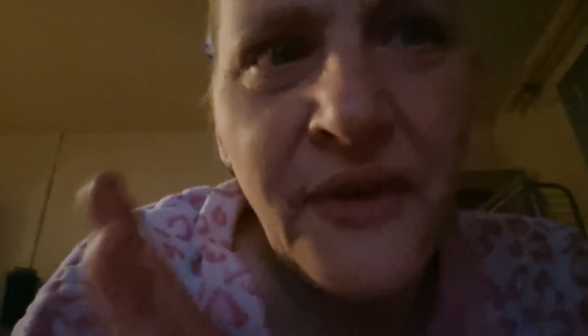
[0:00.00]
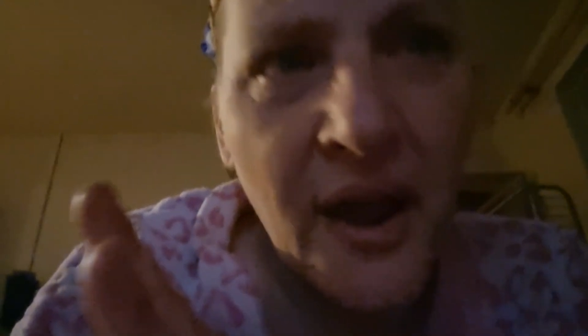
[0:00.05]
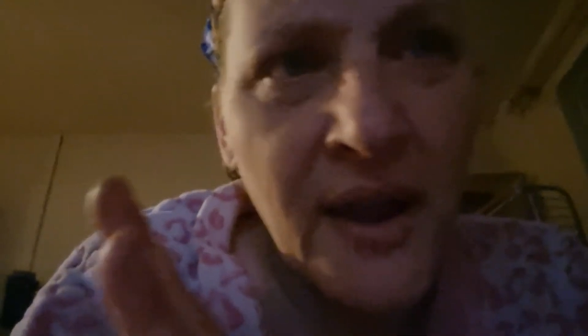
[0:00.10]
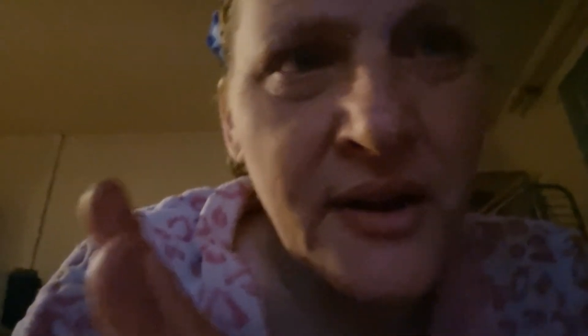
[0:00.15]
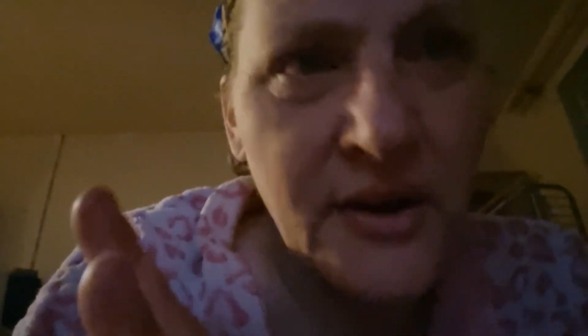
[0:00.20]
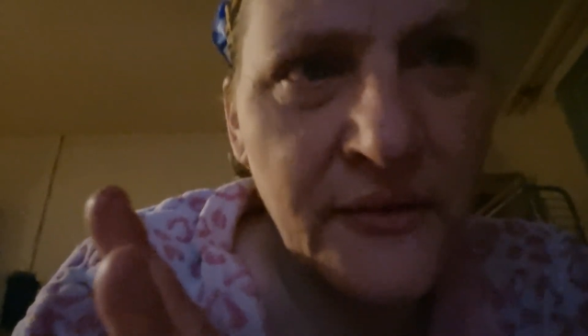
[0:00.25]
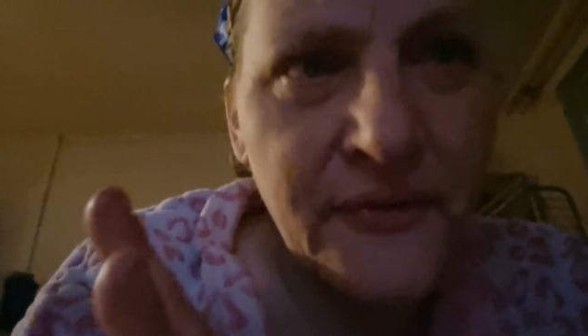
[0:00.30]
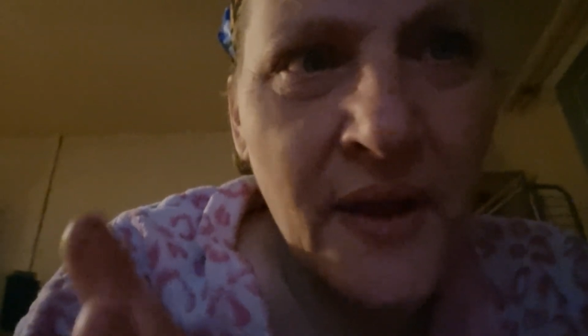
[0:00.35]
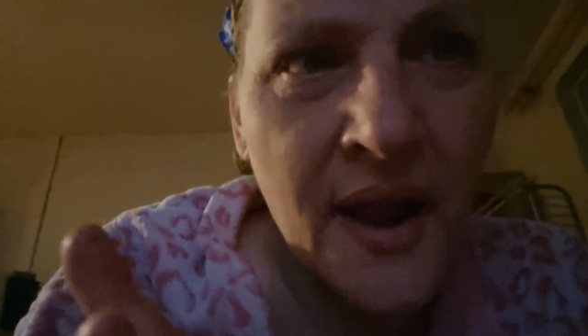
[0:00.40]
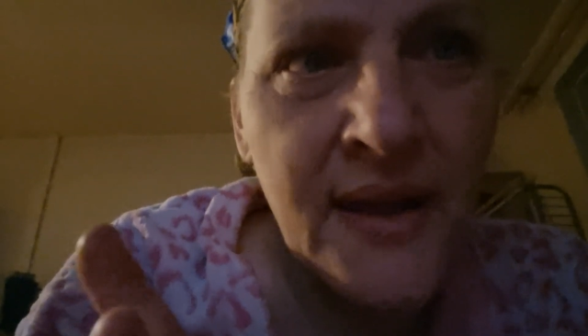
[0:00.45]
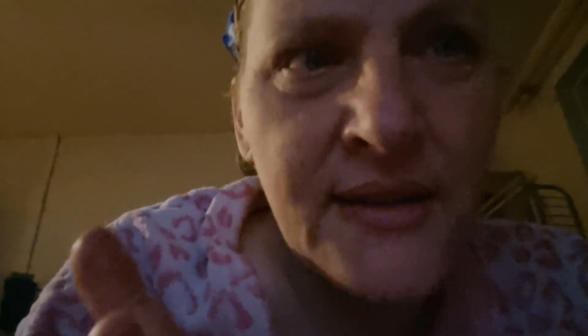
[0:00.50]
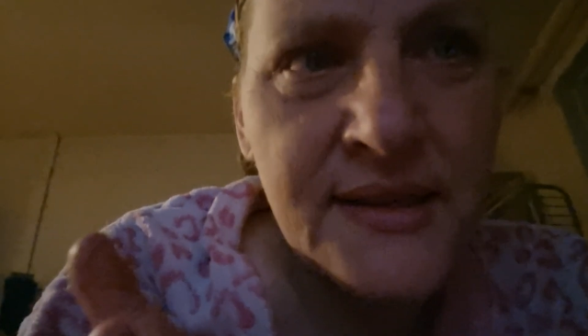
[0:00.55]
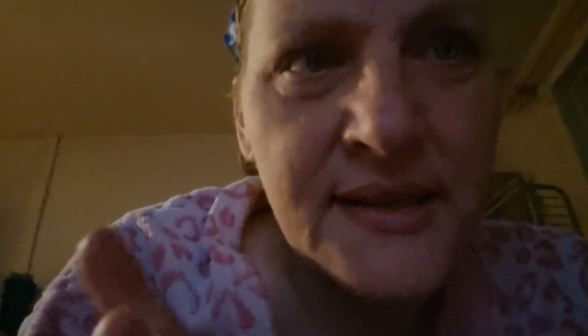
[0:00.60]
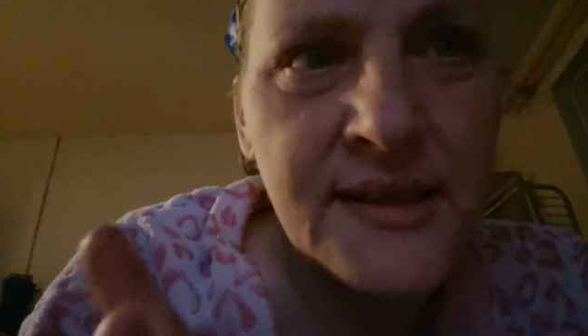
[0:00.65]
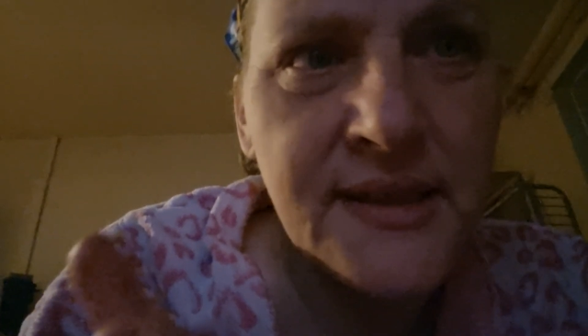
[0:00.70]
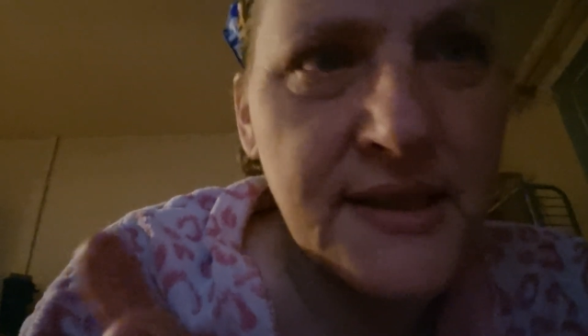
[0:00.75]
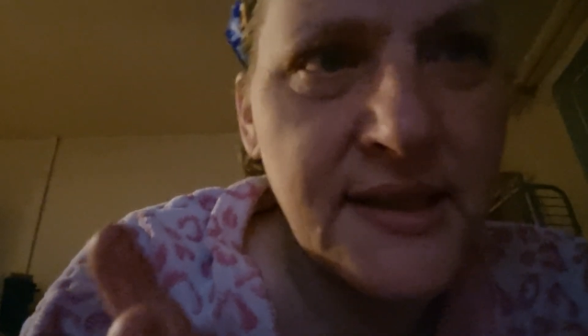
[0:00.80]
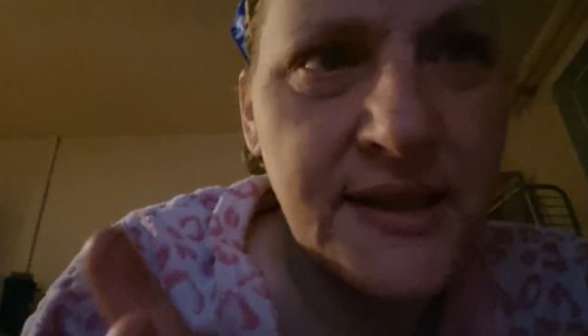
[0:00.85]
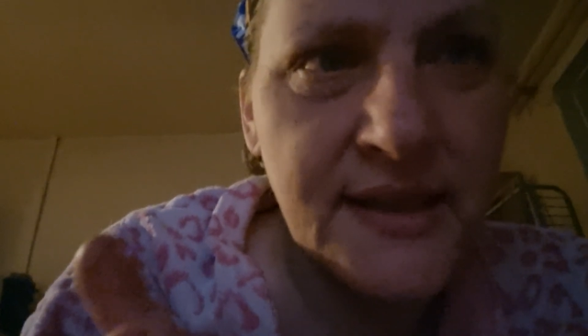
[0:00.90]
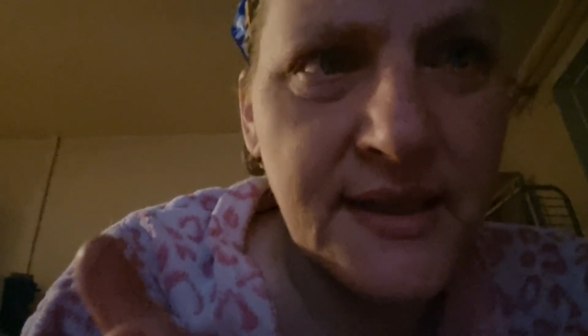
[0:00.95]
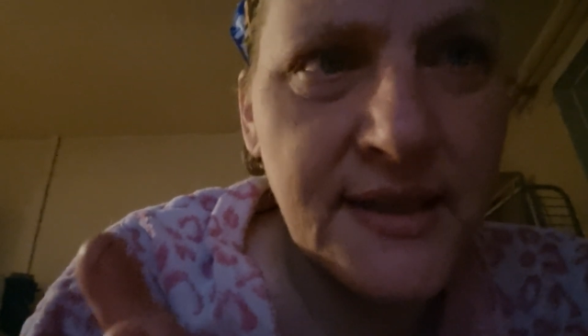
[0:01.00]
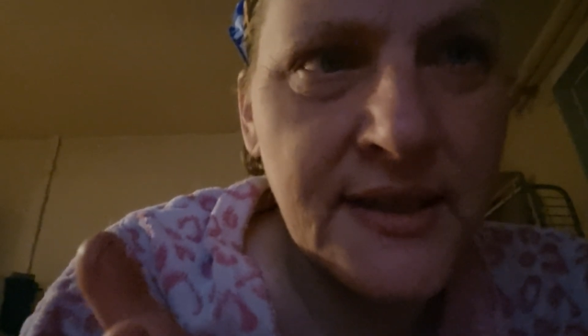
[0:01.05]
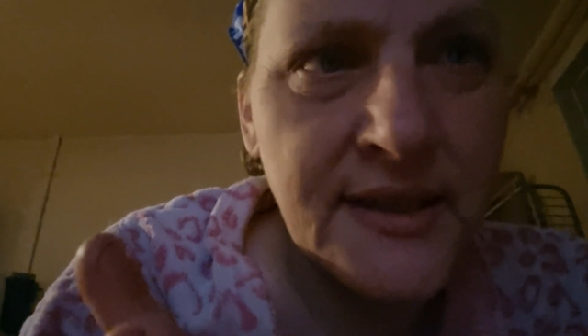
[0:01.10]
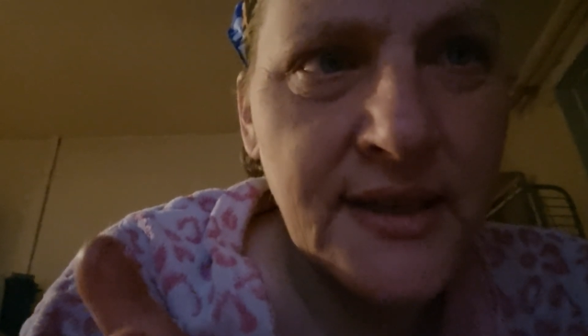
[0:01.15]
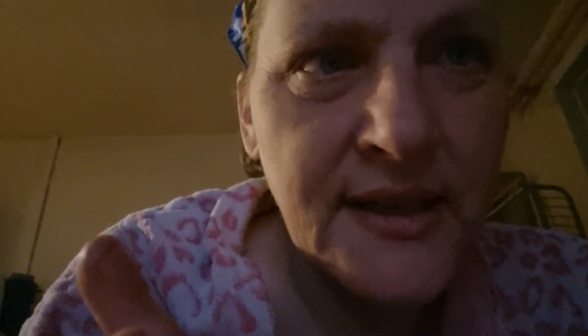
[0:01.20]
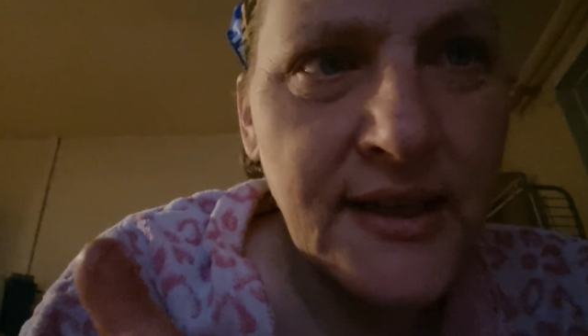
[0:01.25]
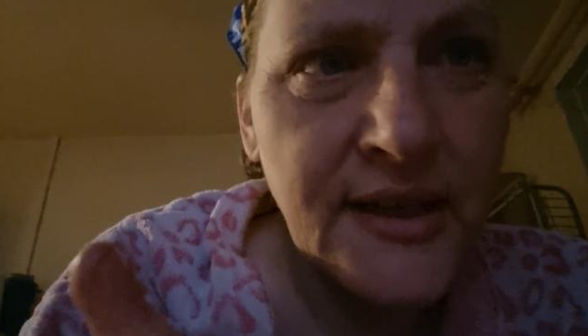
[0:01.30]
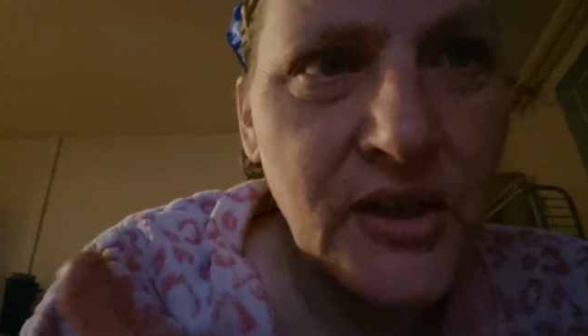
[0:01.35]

Final Fantasy.